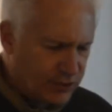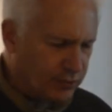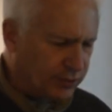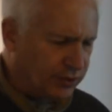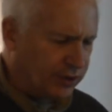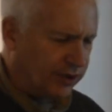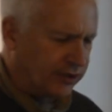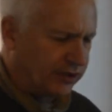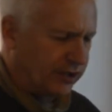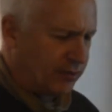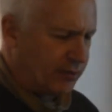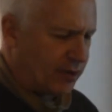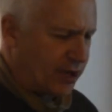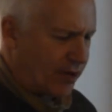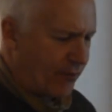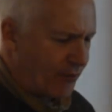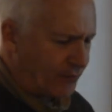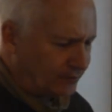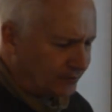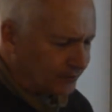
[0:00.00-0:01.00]
thing I like
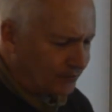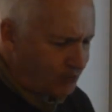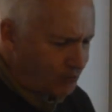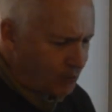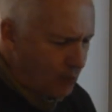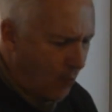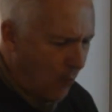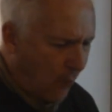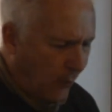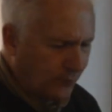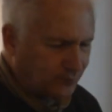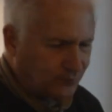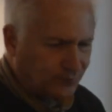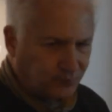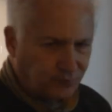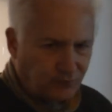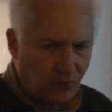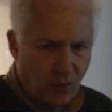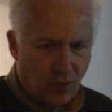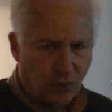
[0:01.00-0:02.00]
about
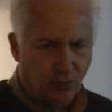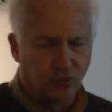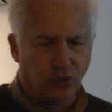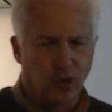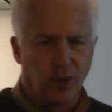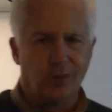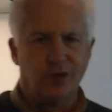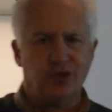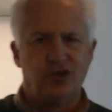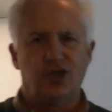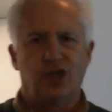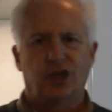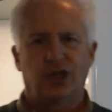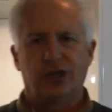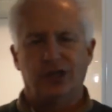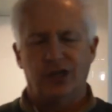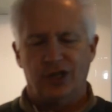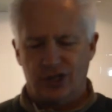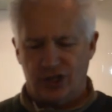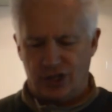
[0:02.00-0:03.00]
Roman chicken
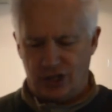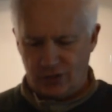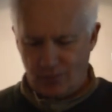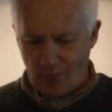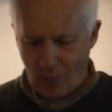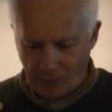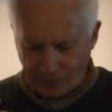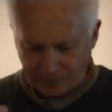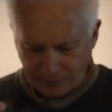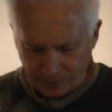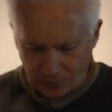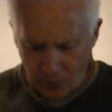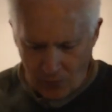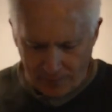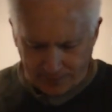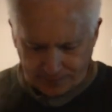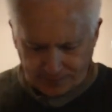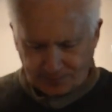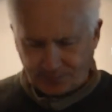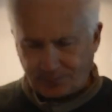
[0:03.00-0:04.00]
is
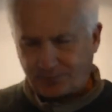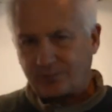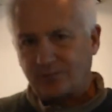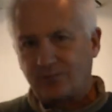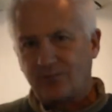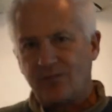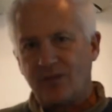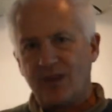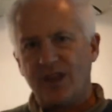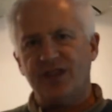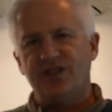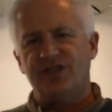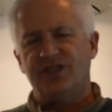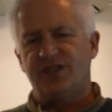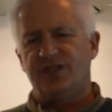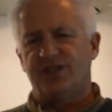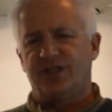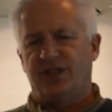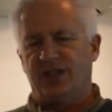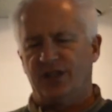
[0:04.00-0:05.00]
it's
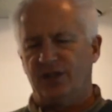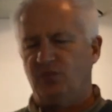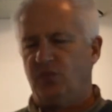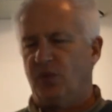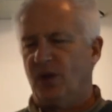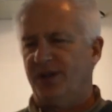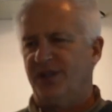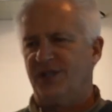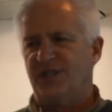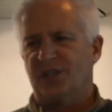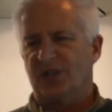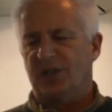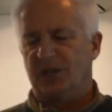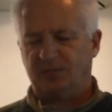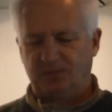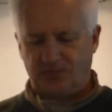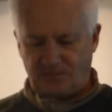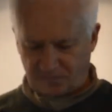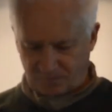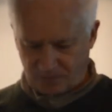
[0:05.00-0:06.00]
just a good winter
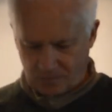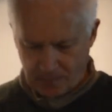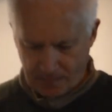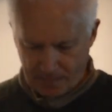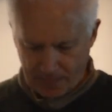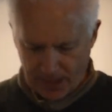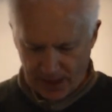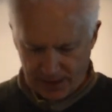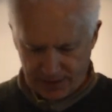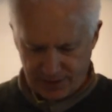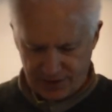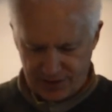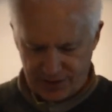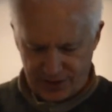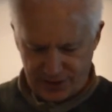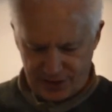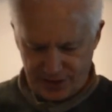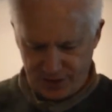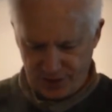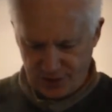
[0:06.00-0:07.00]

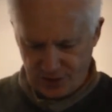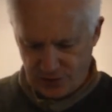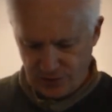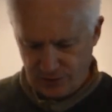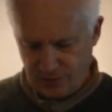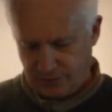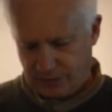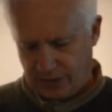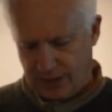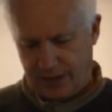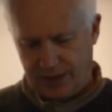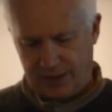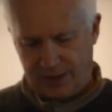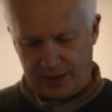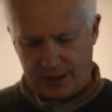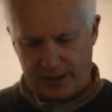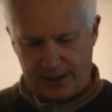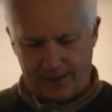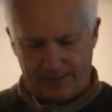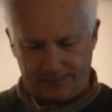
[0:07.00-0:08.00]
stew like
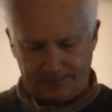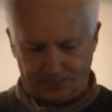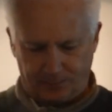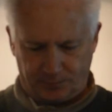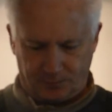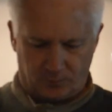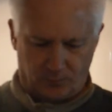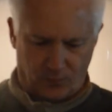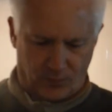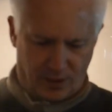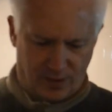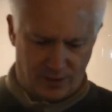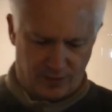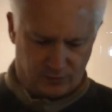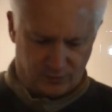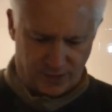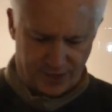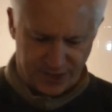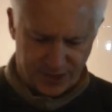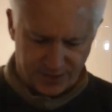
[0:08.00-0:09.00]

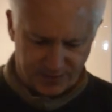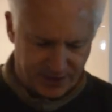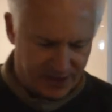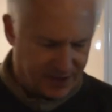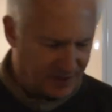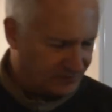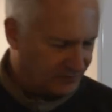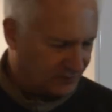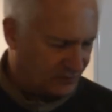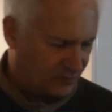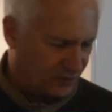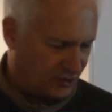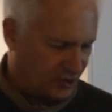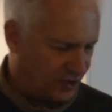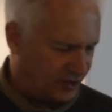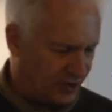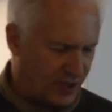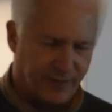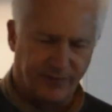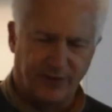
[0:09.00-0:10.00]
recipe, good
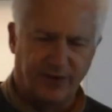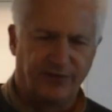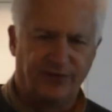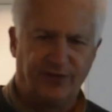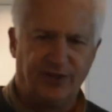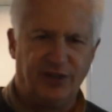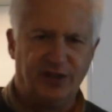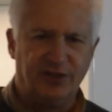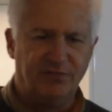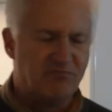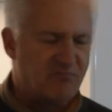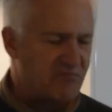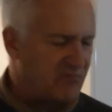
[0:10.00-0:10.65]
comfort food.